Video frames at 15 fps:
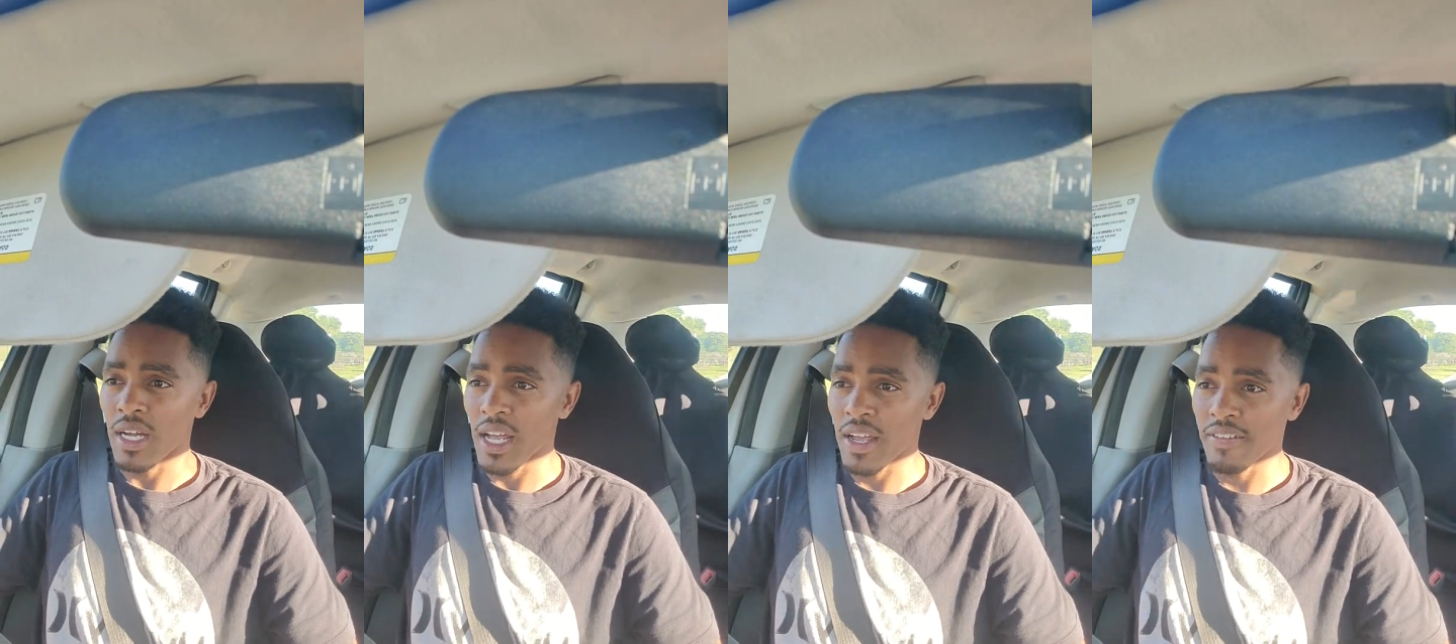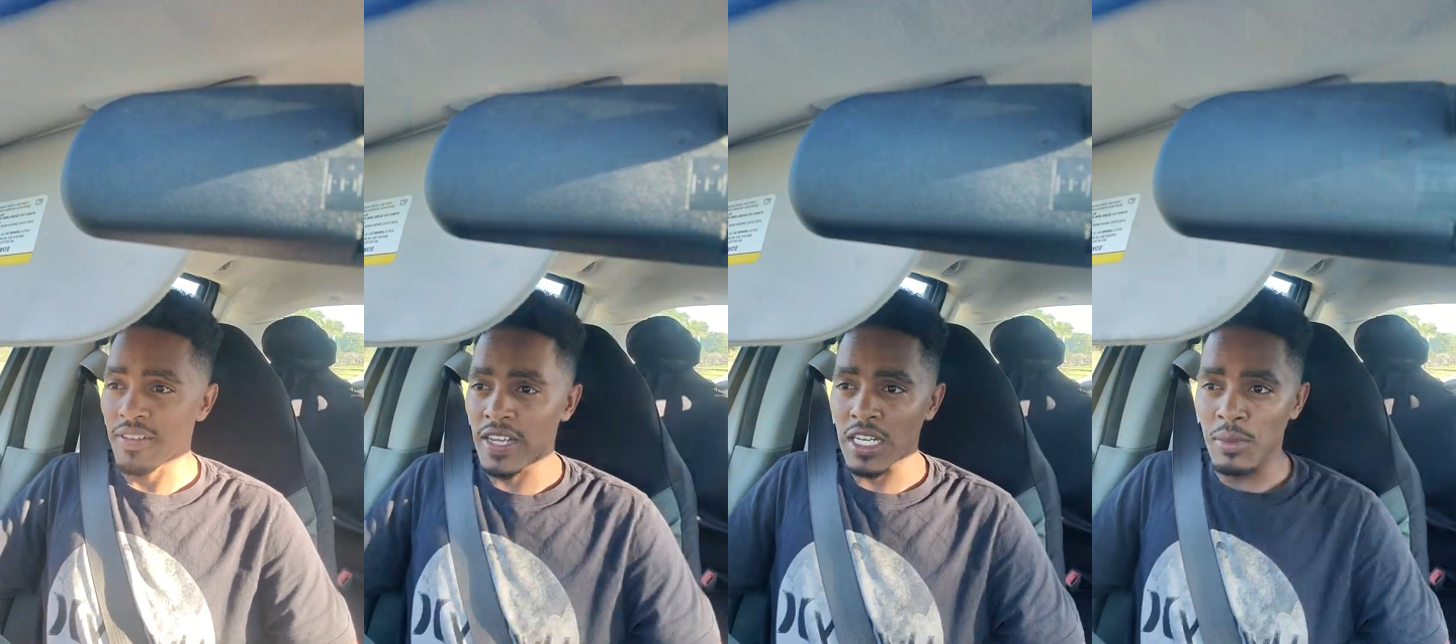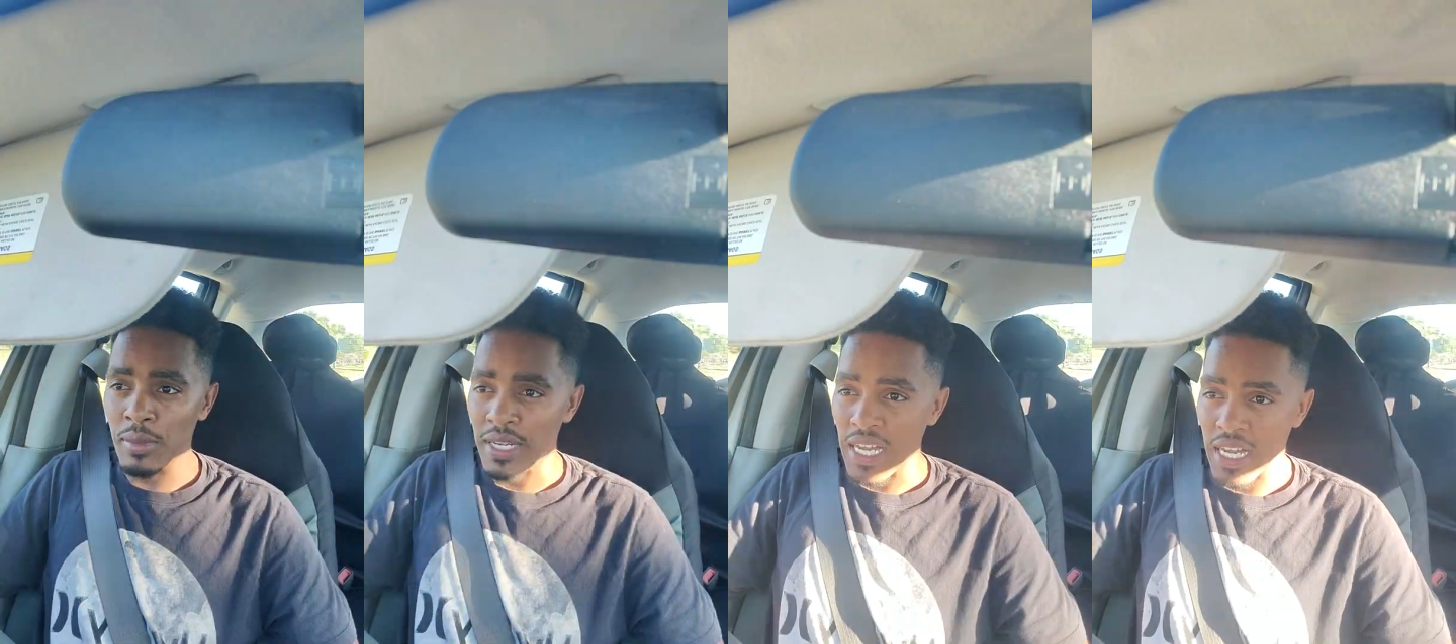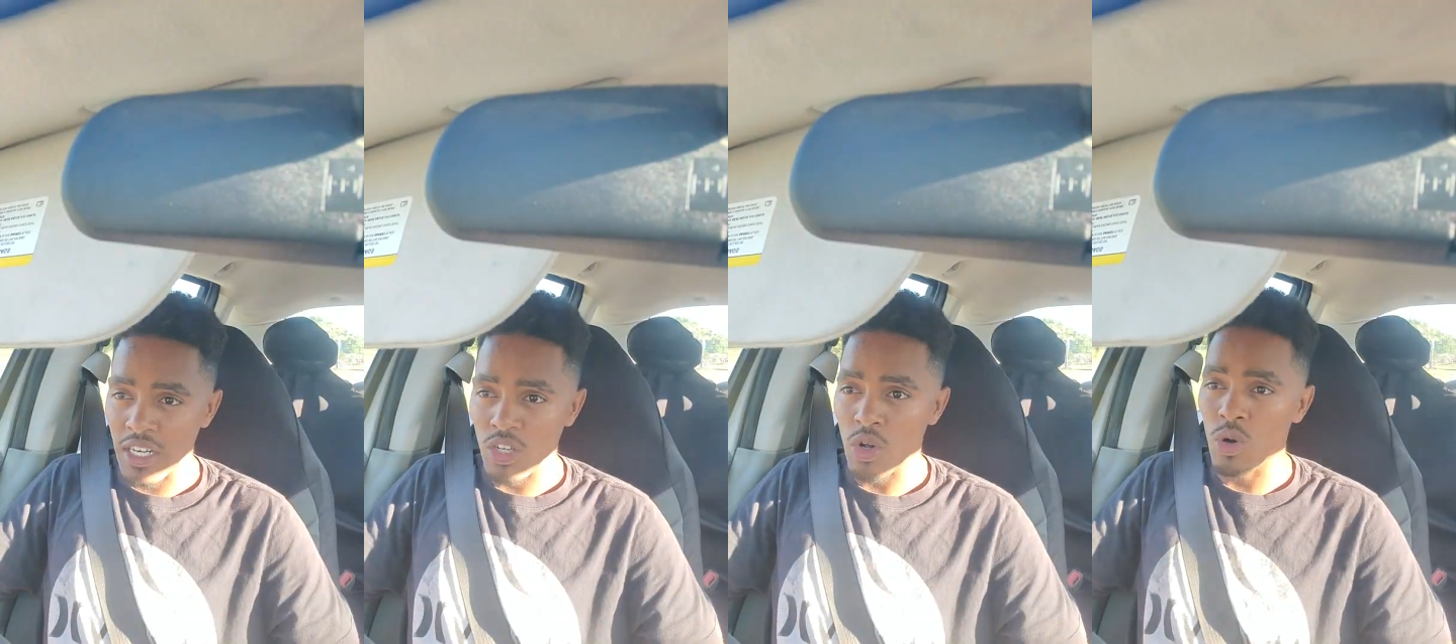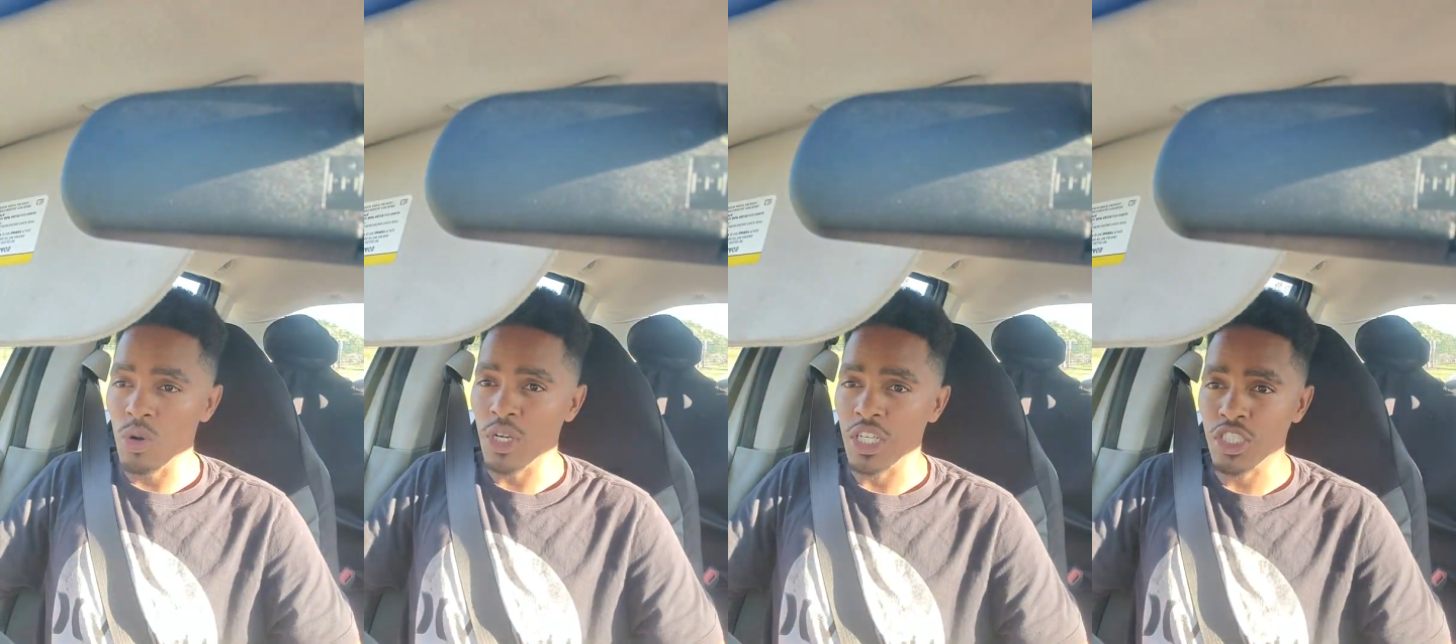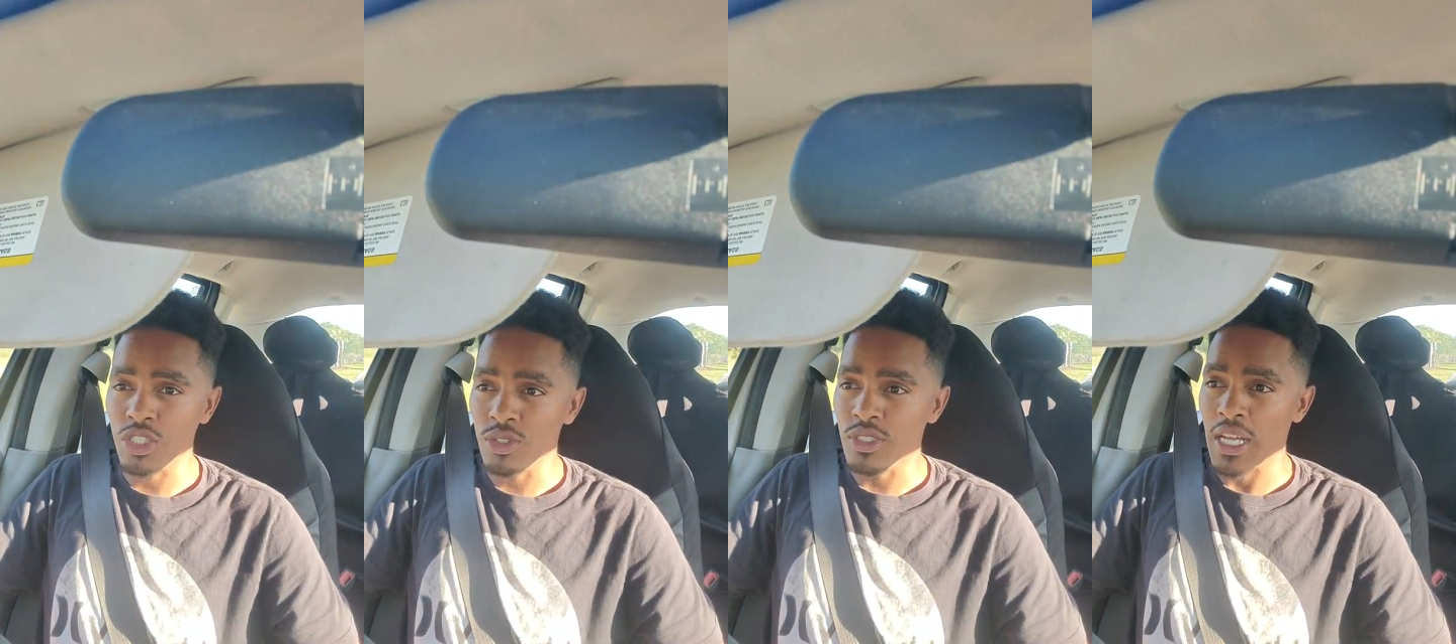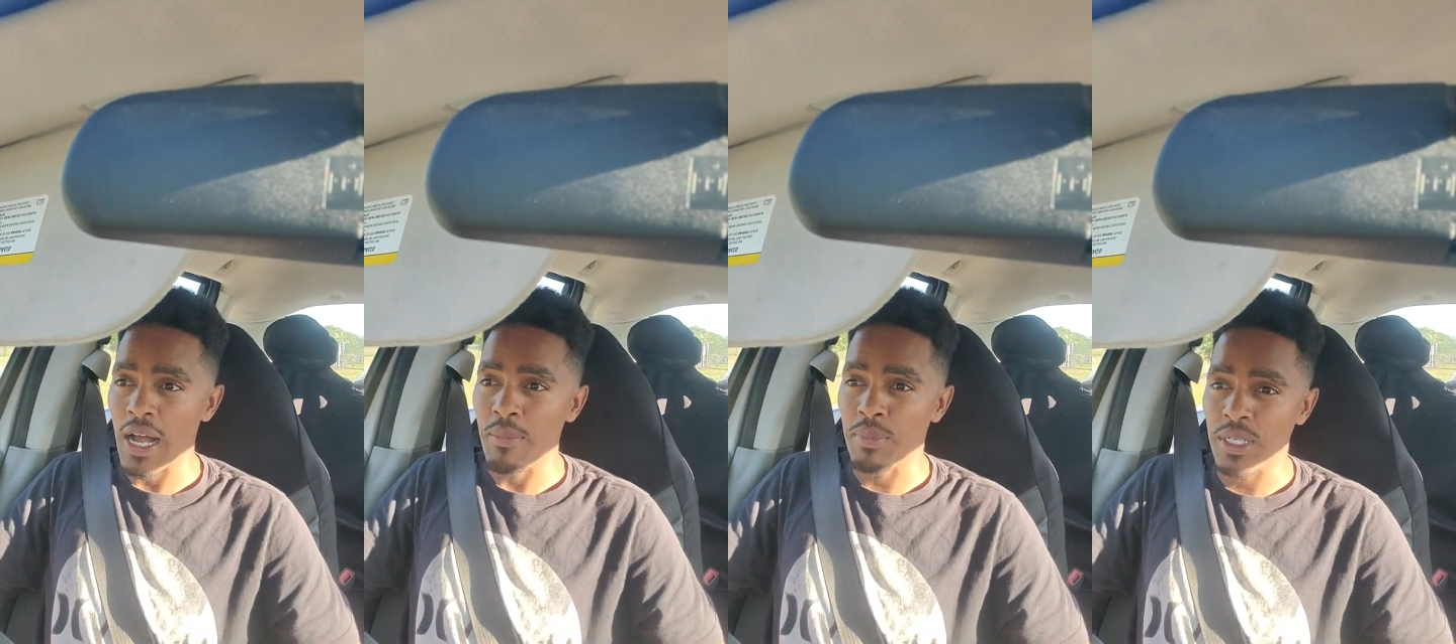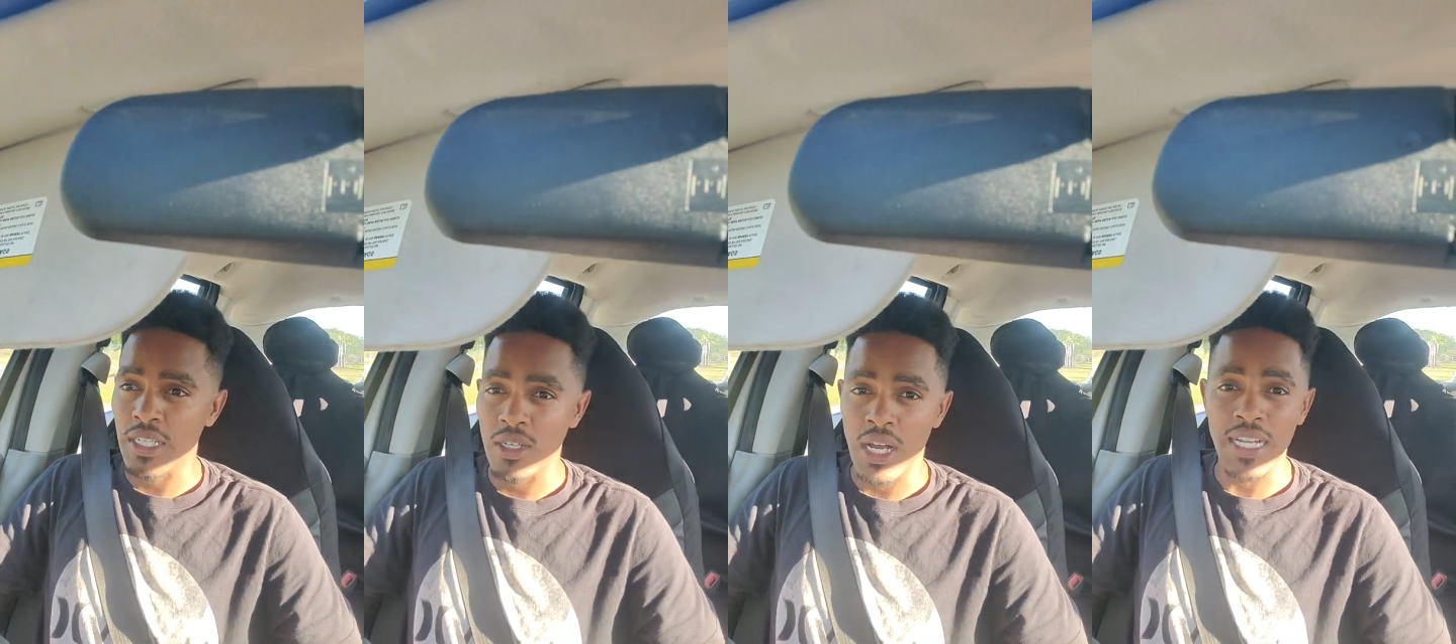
If any mechanical issues happen